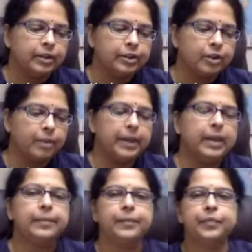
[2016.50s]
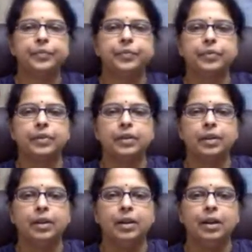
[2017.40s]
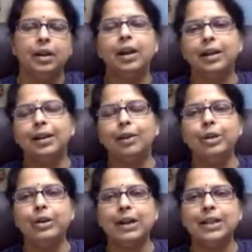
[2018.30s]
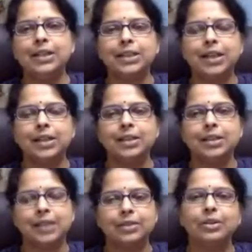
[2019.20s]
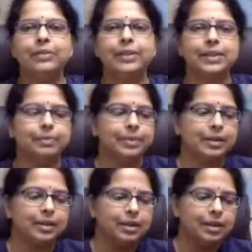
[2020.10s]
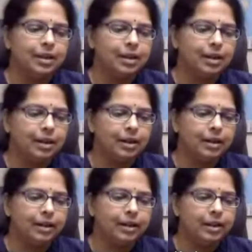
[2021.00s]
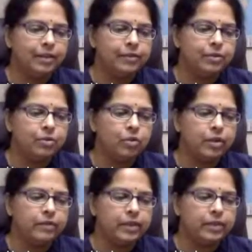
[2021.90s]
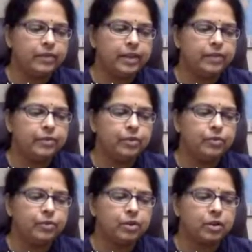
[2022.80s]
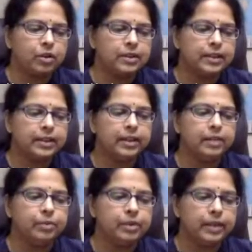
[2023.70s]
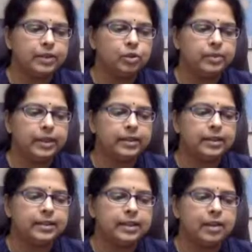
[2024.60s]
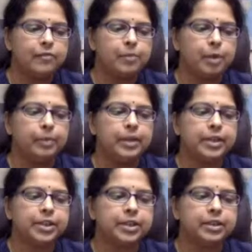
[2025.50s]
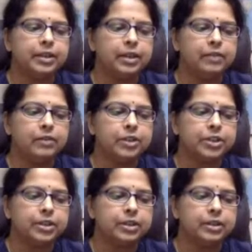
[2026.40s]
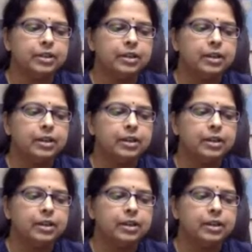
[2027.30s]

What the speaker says: dropping. And how do you understand this? It's actually very simple. If you go in with very few photons at the input, assume that there is enough population inversion